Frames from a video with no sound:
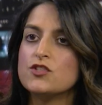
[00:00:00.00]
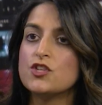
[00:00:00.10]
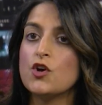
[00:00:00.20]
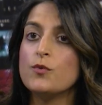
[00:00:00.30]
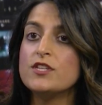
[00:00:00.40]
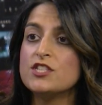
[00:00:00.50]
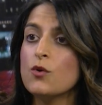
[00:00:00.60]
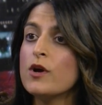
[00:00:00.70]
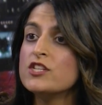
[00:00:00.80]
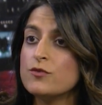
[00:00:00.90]
So we
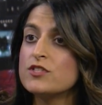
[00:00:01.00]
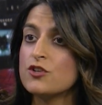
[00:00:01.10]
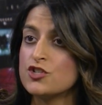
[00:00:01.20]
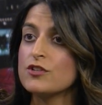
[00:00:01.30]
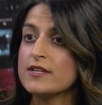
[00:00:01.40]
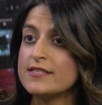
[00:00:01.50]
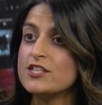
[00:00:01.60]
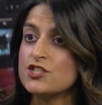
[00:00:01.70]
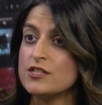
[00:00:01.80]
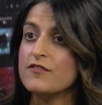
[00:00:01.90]
still want to do a surgical
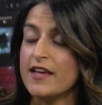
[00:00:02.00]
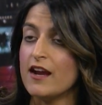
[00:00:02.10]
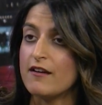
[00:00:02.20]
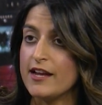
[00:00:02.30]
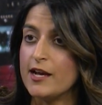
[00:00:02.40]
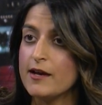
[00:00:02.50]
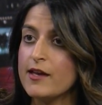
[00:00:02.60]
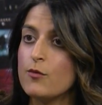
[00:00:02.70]
excision of the area,